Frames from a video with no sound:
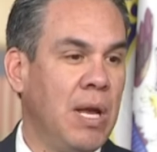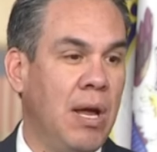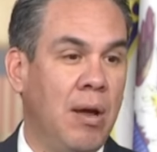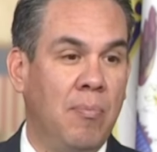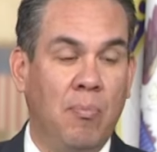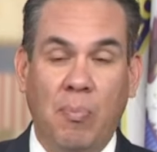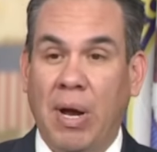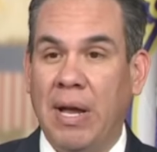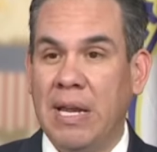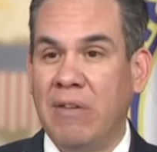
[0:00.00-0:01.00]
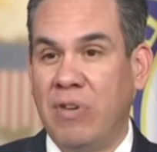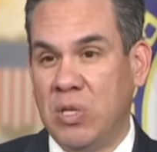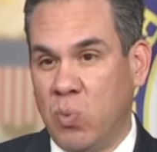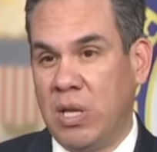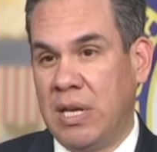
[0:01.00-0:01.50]
Um, but if
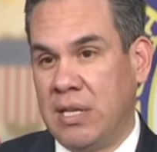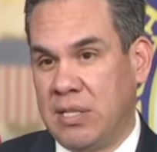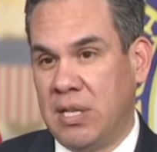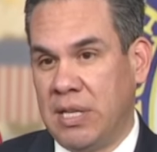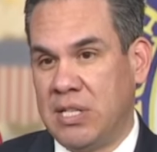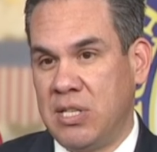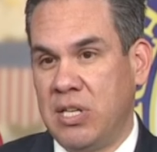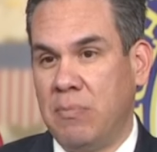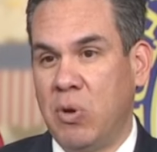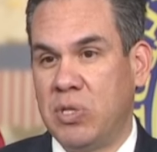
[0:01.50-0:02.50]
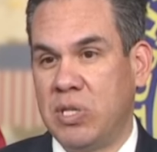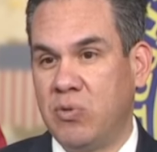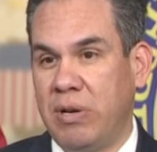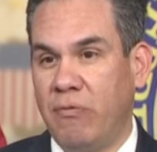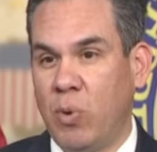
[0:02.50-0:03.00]
he's willing to listen to the most
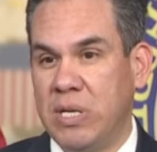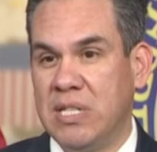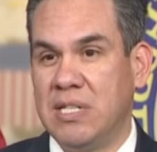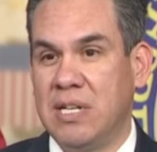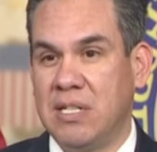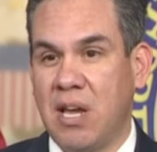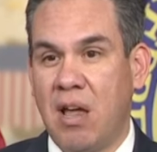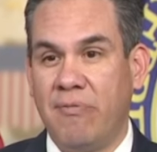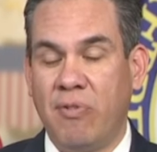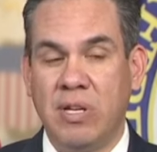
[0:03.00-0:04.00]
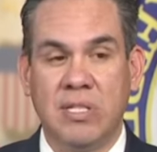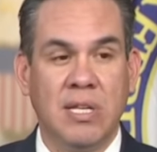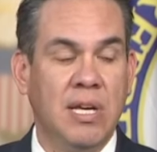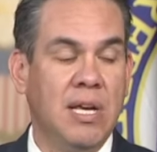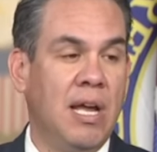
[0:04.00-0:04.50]
extreme voices in this conference,
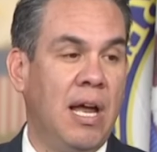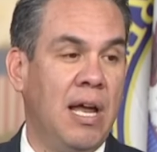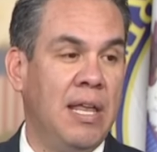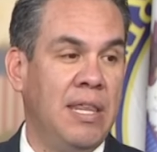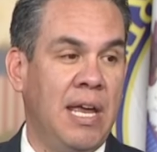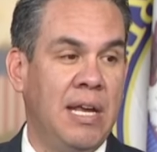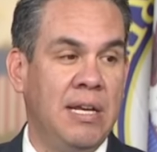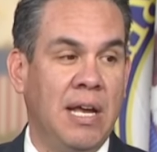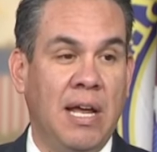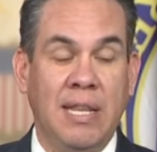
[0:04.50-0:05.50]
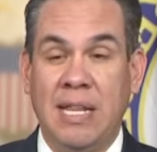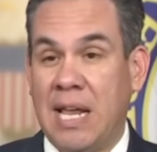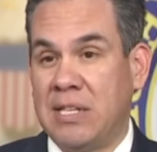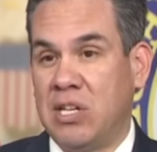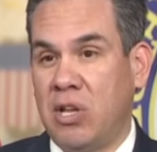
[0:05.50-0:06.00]
uh, then uh, then
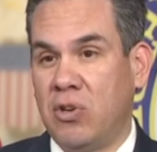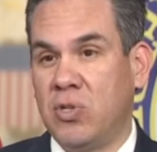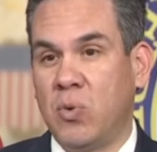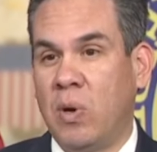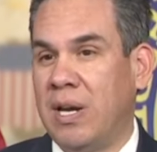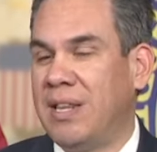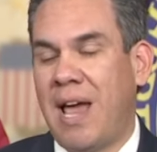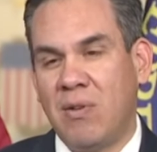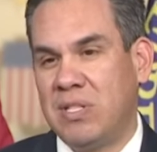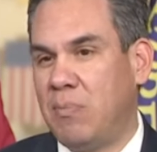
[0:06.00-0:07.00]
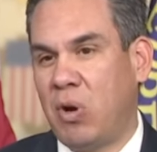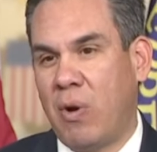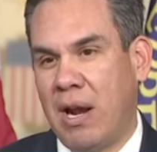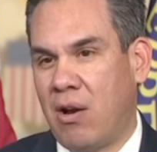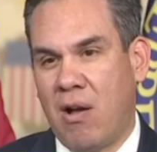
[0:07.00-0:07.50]
that's another story. The House
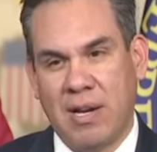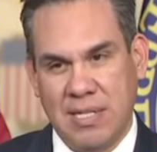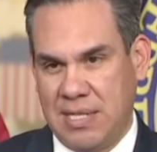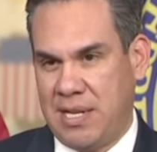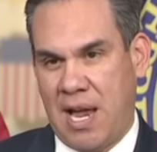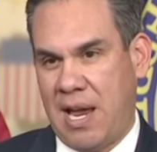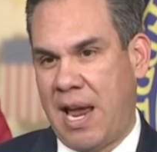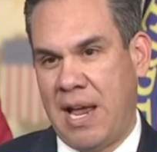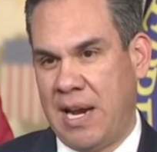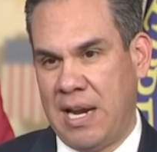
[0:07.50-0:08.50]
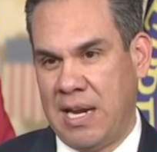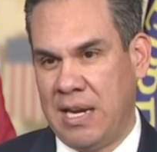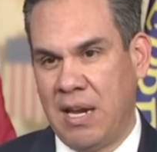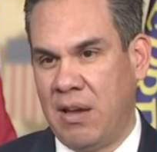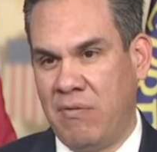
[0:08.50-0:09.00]
Democratic Caucus has not had any
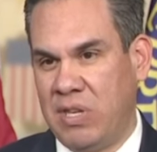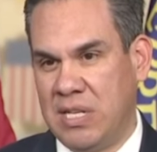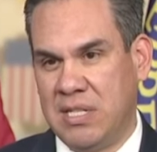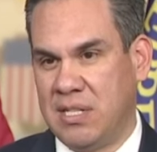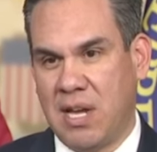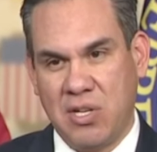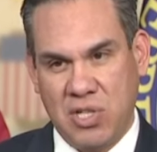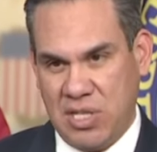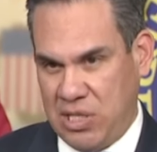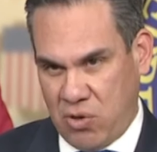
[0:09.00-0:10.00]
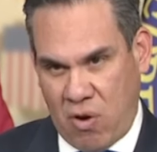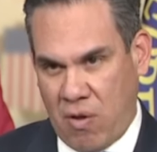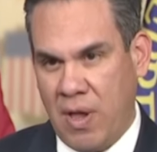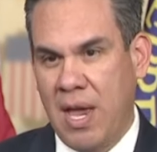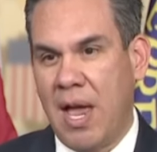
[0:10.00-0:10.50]
of these discussions. These are
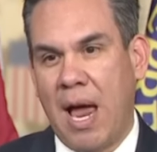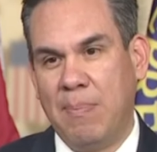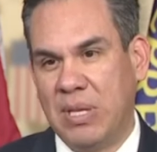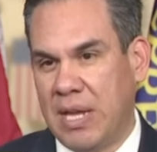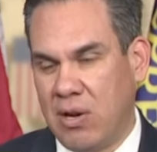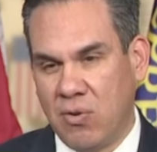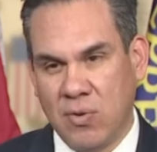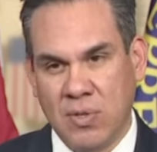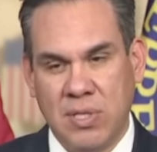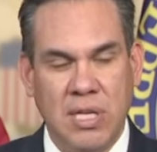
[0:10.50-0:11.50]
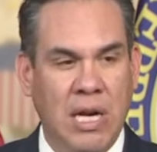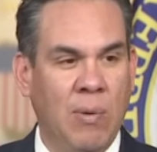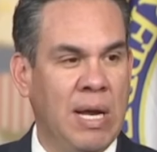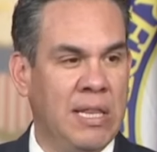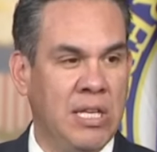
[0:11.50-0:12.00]
all hypotheticals, you know,
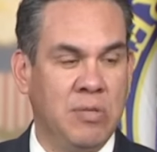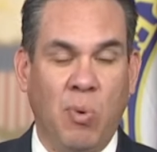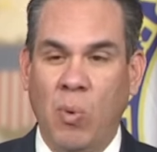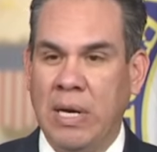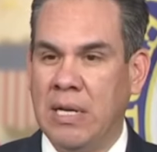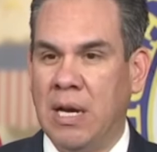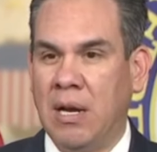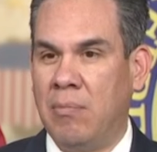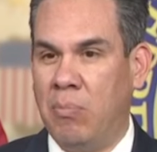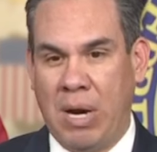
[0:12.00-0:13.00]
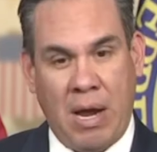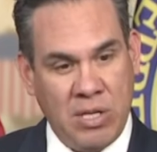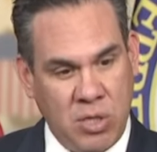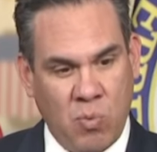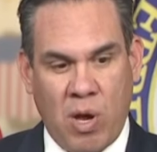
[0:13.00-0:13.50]
at this point. Um, but I
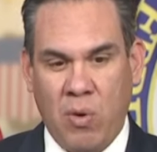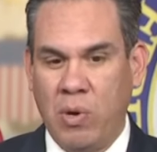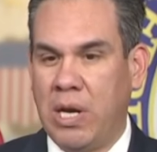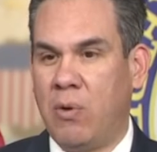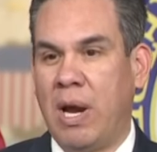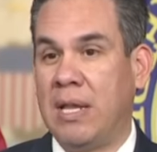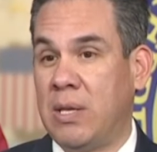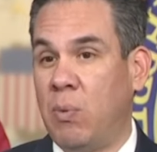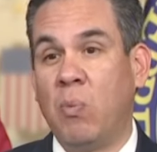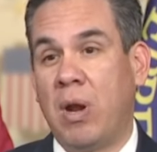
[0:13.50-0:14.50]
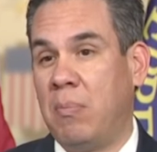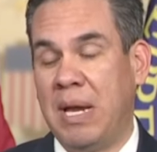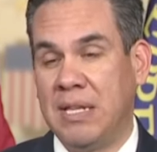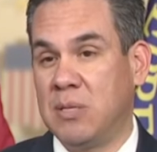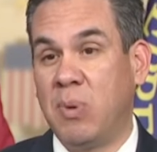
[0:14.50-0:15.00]
do want to reiterate that we want to
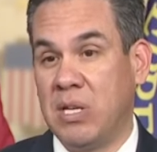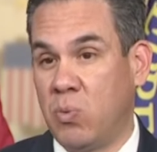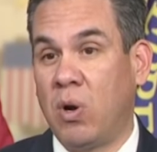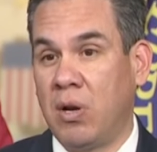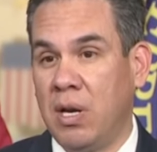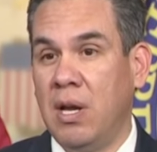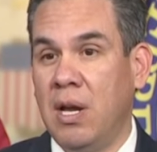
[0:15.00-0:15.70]
make this place work.